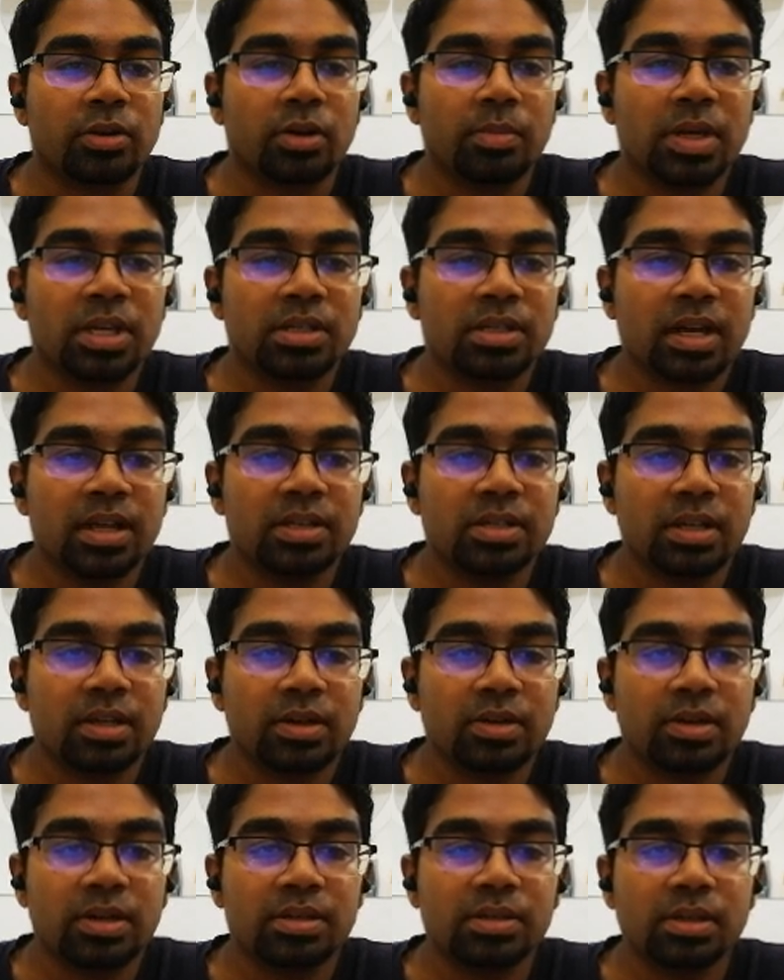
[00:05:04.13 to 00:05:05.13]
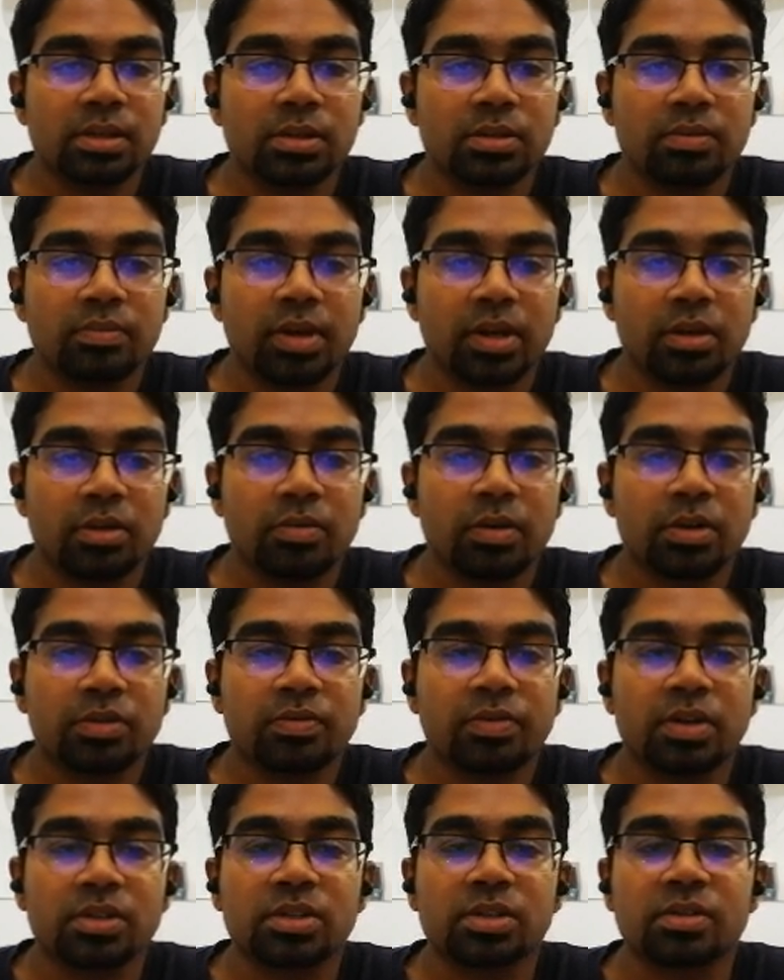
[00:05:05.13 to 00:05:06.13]
atomic size increases, van der
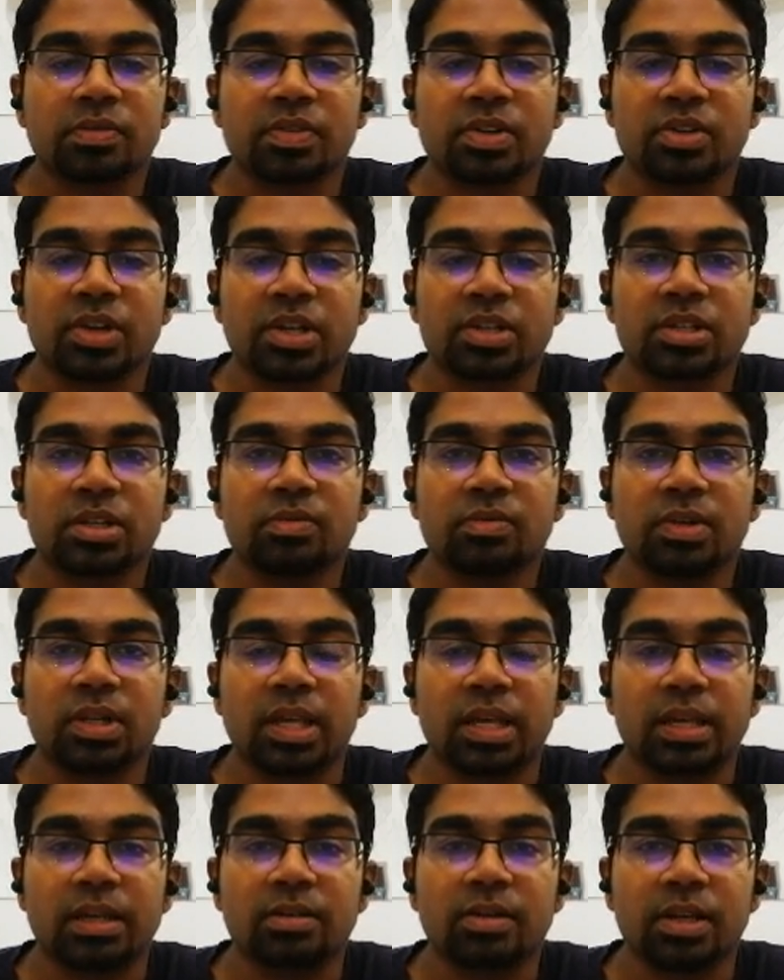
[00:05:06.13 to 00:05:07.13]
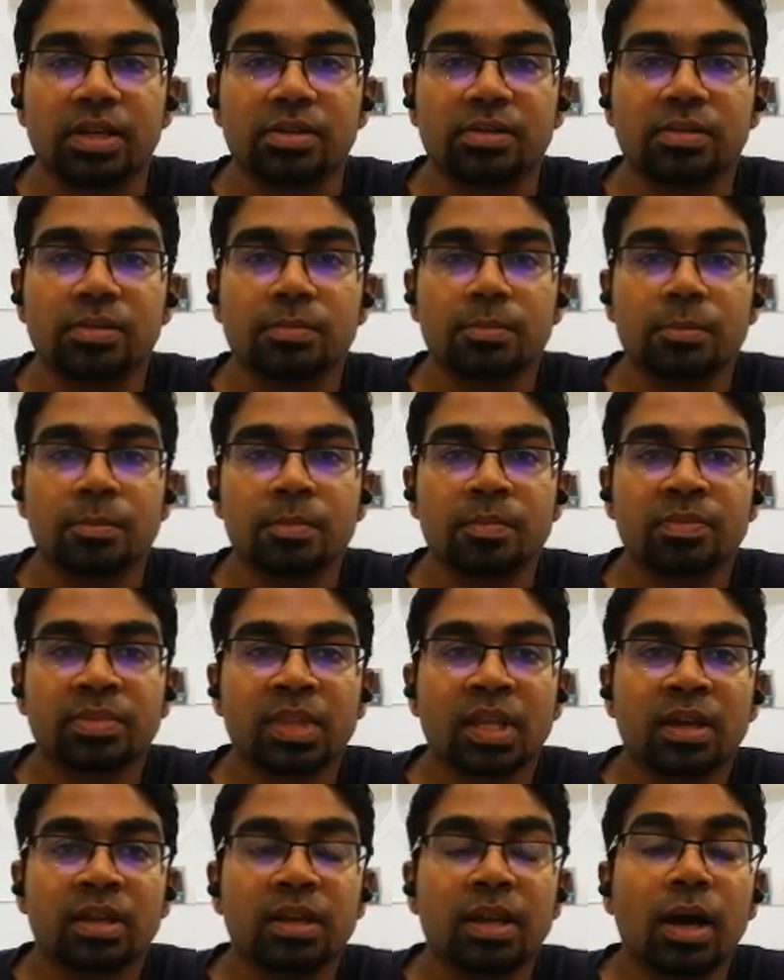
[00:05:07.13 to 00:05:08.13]
Waals forces of attraction will increase.
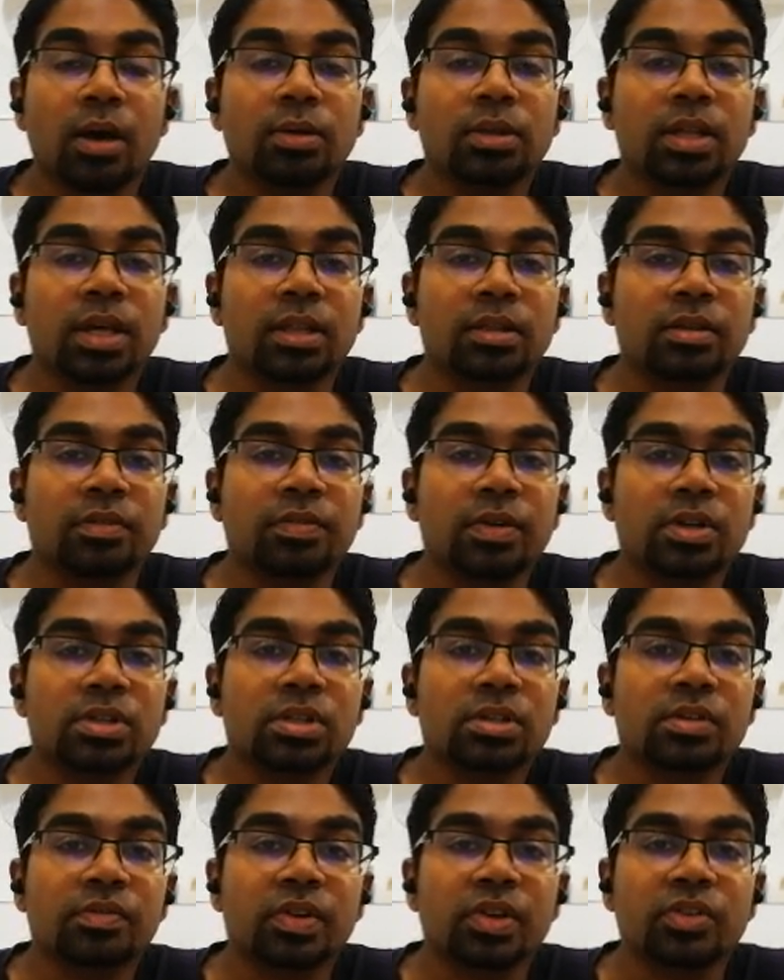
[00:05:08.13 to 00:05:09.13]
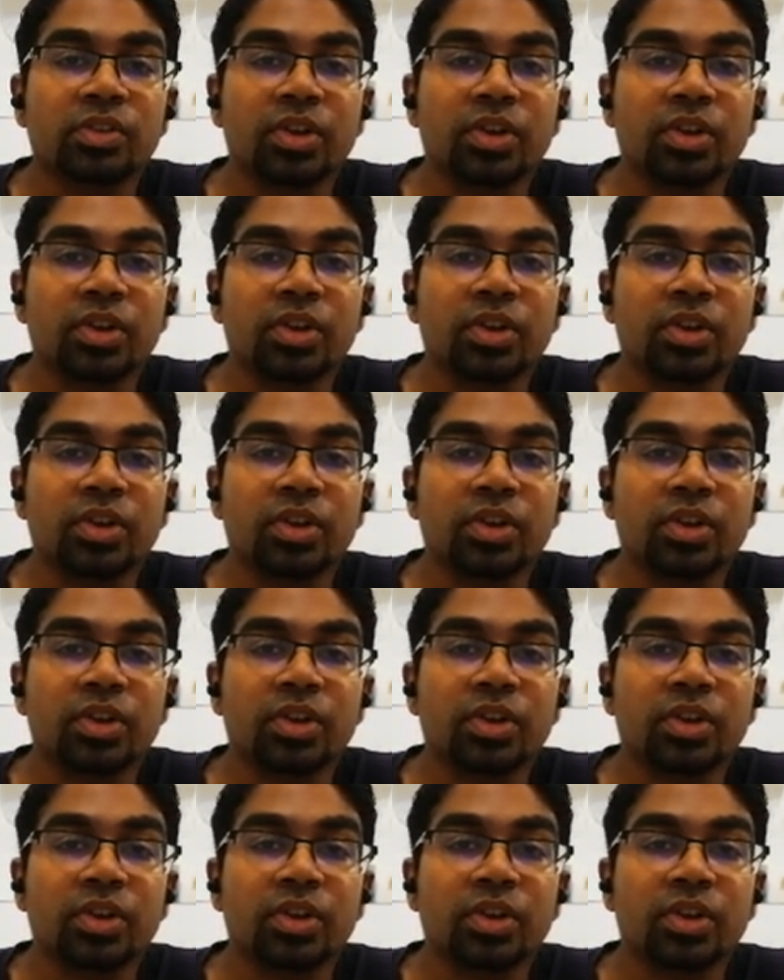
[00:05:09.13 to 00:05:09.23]
Now that the forces of